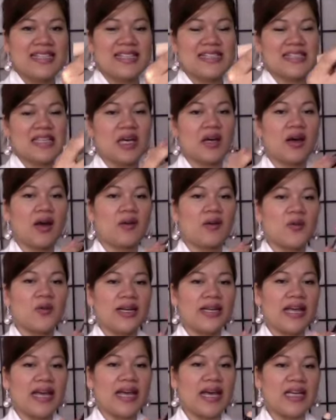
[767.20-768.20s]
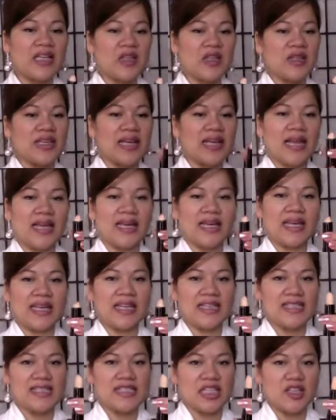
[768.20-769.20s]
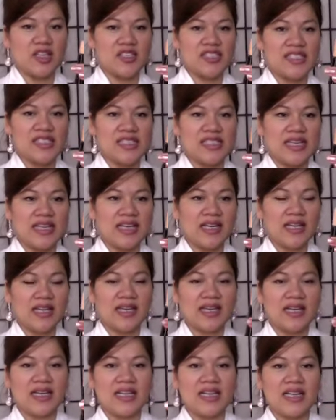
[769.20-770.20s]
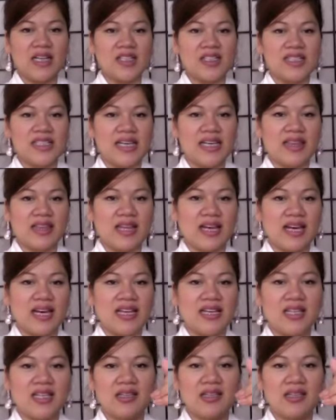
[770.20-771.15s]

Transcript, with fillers: So in one end you get like a concealer stick. and looks like that.